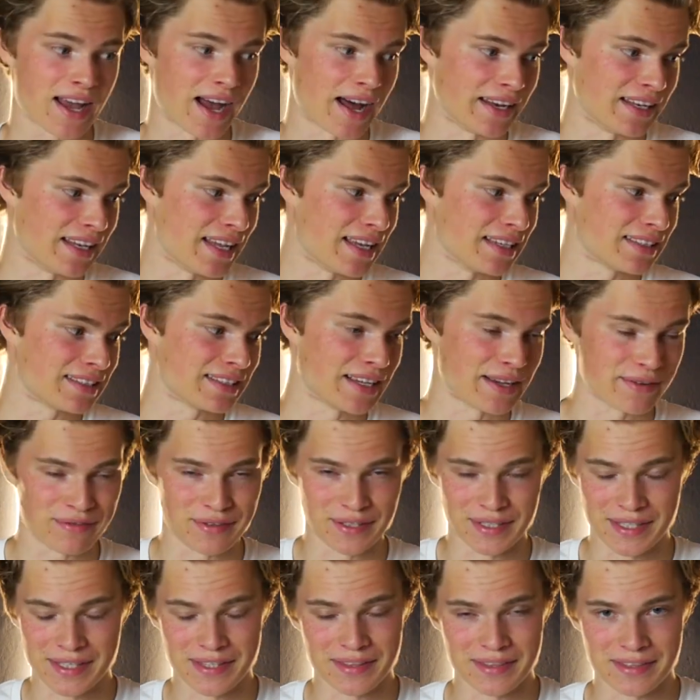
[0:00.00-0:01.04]
unless I
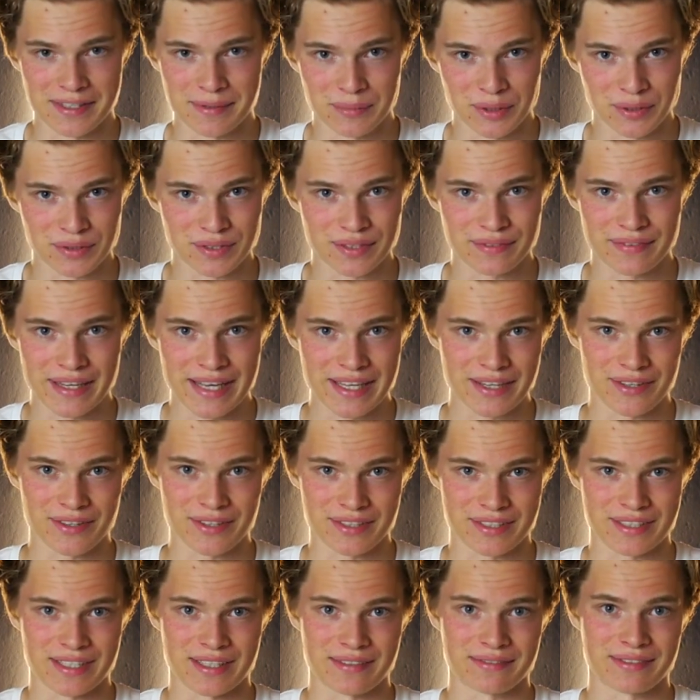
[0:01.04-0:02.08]
feel demotivated or
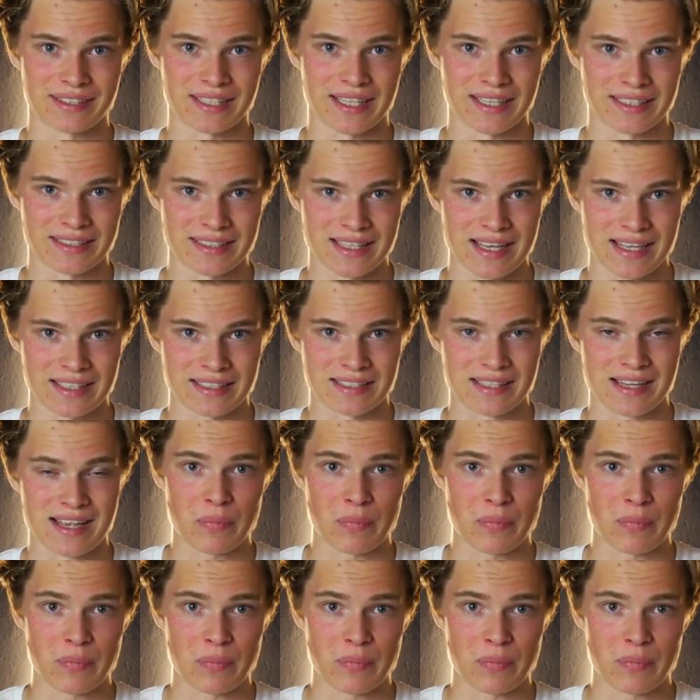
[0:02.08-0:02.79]
something like that.